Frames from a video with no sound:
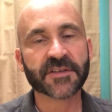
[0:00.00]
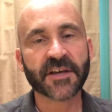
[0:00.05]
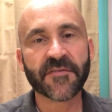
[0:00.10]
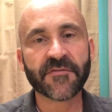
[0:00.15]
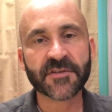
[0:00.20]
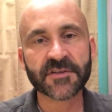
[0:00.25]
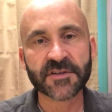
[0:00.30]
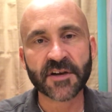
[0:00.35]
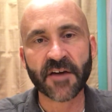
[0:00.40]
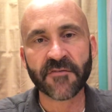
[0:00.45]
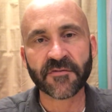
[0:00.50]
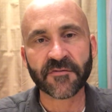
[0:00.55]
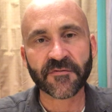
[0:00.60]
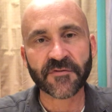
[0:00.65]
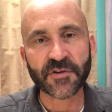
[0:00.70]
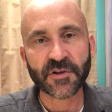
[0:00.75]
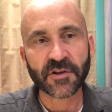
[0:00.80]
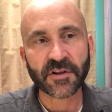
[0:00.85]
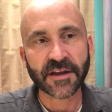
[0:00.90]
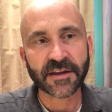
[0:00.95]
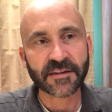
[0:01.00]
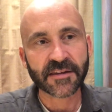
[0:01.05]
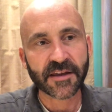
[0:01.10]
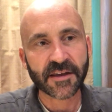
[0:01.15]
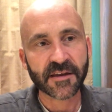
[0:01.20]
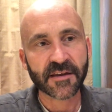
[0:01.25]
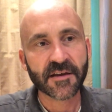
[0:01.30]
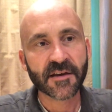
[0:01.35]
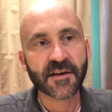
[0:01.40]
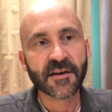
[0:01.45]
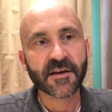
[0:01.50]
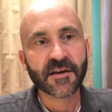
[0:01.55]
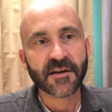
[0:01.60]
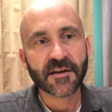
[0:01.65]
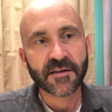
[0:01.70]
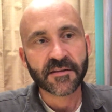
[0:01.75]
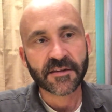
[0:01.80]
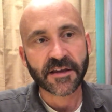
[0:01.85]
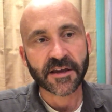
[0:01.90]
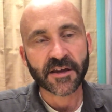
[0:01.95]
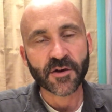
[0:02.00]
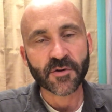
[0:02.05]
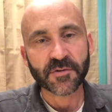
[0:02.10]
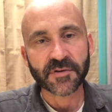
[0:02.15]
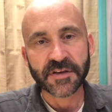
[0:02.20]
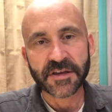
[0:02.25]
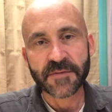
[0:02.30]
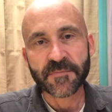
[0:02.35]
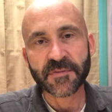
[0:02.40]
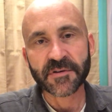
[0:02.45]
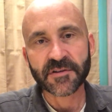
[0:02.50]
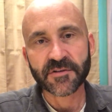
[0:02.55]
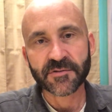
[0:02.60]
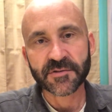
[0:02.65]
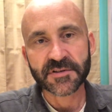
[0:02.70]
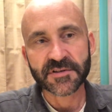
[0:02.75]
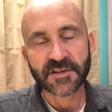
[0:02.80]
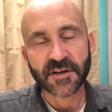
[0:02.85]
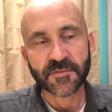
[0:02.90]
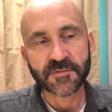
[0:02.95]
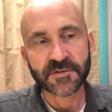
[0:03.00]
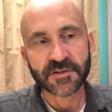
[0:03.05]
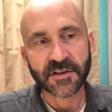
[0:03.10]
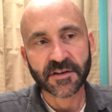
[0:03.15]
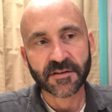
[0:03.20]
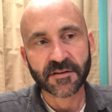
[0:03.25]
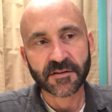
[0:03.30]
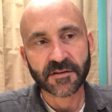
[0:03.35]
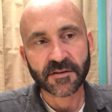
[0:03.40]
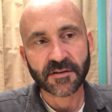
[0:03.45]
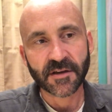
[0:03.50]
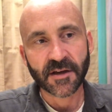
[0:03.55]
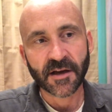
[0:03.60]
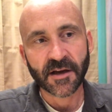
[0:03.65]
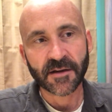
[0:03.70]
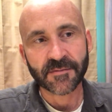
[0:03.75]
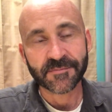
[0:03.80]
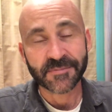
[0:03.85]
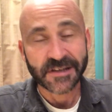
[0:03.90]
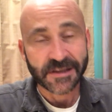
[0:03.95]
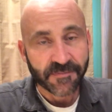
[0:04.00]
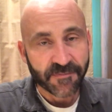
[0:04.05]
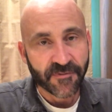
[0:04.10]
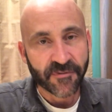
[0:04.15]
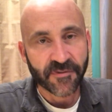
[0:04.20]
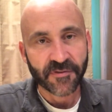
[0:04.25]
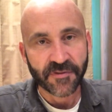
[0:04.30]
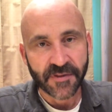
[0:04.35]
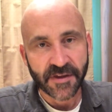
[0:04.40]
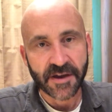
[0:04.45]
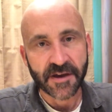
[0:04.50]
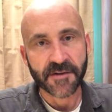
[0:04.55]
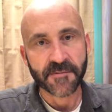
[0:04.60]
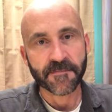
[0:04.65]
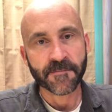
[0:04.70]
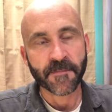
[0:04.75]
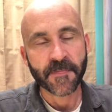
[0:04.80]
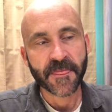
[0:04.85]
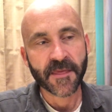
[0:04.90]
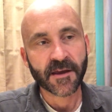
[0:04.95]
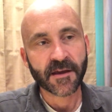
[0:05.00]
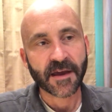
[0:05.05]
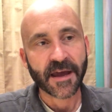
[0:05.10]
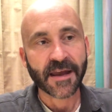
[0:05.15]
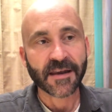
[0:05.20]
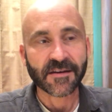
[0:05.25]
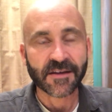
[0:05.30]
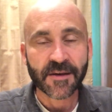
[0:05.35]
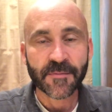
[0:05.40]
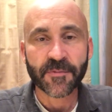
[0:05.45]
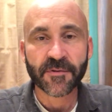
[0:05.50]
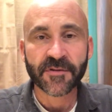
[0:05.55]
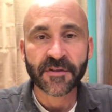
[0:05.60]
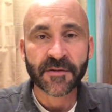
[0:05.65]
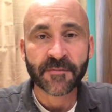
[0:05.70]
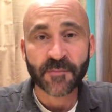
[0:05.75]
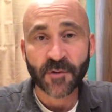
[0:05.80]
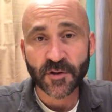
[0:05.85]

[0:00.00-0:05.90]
sevens often feel like they they go deep into a subject, uh, deep for them, and deeper than